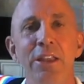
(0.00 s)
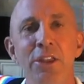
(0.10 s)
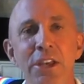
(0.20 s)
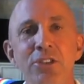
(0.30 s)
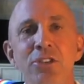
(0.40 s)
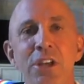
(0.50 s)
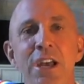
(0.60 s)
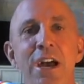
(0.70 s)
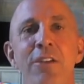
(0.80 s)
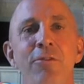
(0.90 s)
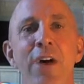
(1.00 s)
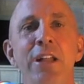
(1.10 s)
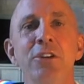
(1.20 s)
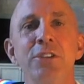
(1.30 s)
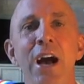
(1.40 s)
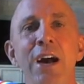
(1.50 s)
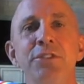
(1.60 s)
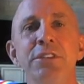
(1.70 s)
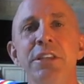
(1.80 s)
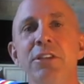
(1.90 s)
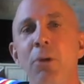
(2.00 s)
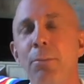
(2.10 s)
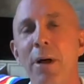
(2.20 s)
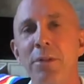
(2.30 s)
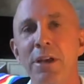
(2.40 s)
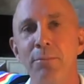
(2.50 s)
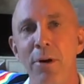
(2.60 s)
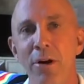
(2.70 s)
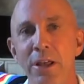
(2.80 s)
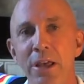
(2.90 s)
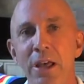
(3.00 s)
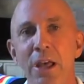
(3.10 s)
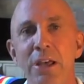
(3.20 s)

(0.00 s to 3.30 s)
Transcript: These are the kind of values I've seen the Republican Party